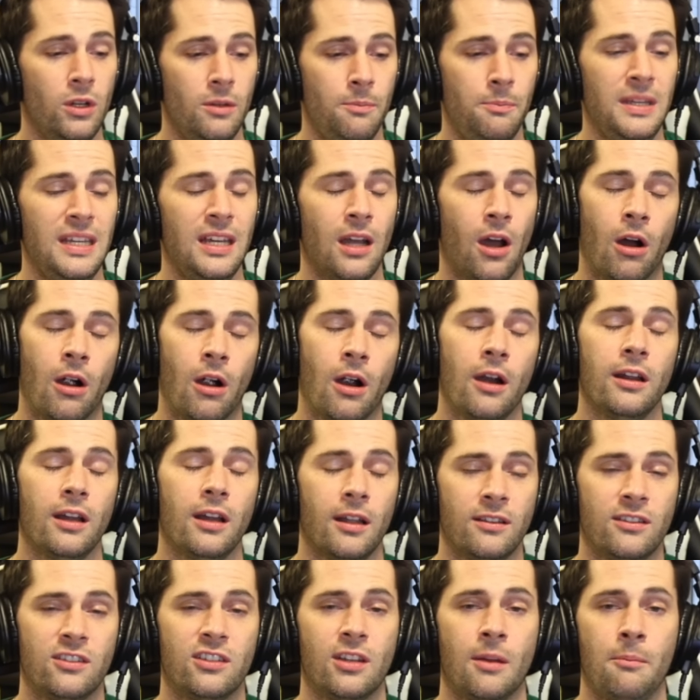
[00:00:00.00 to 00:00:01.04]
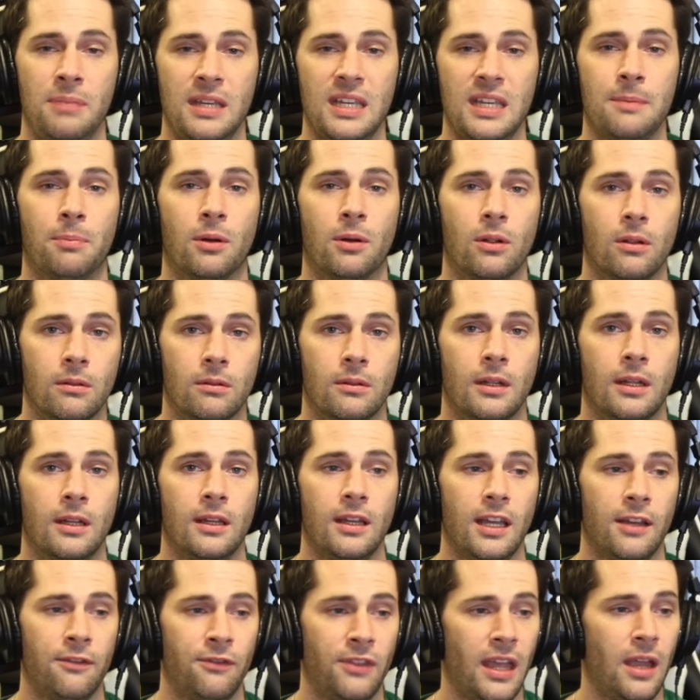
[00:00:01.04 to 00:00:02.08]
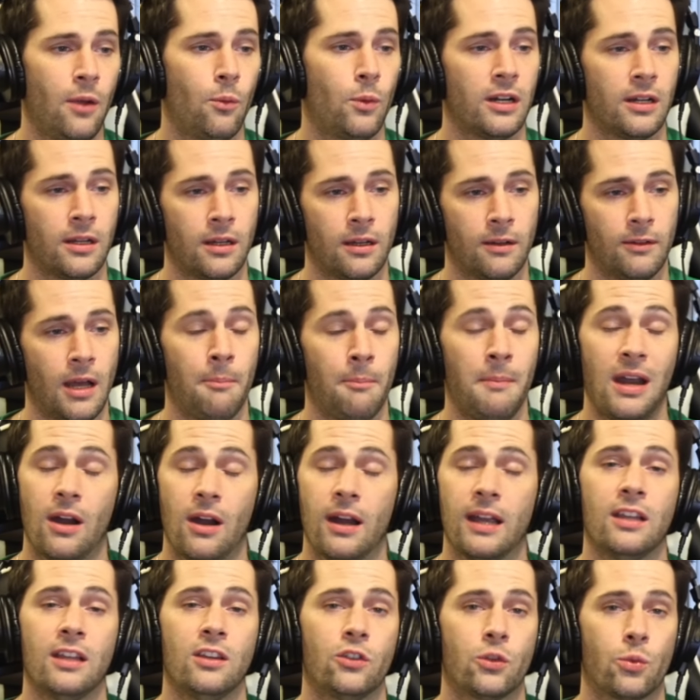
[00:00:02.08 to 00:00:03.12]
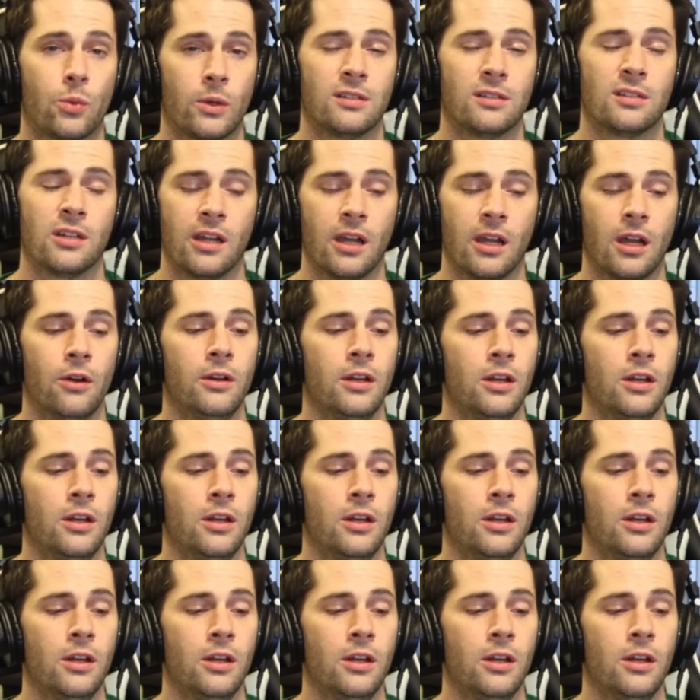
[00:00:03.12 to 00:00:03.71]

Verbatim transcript: be hard on some people if they were to, Americans were to go to